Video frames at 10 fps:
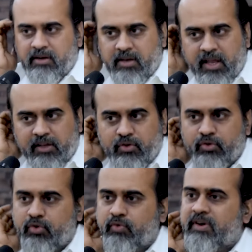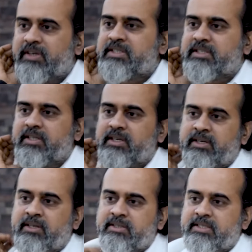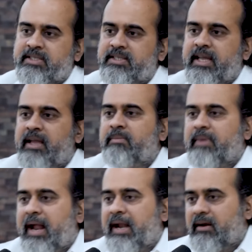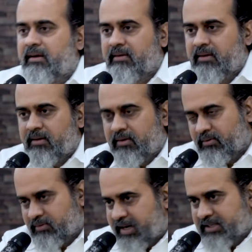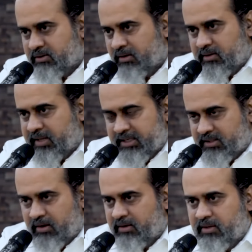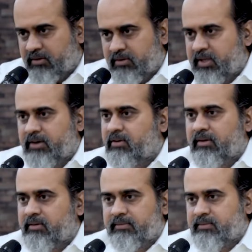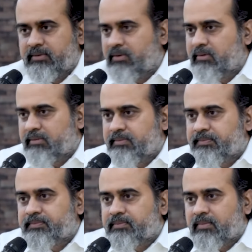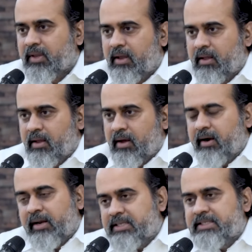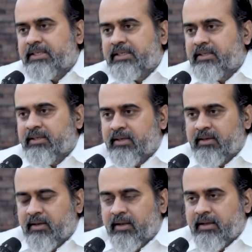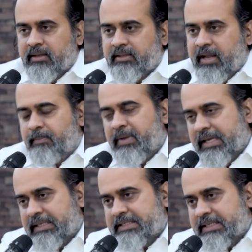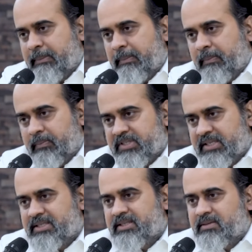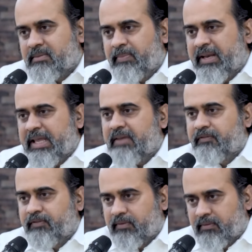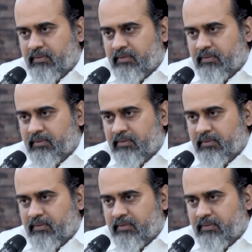take you towards the same end. No, that's not the truth at all. No. A religion that begins in just belief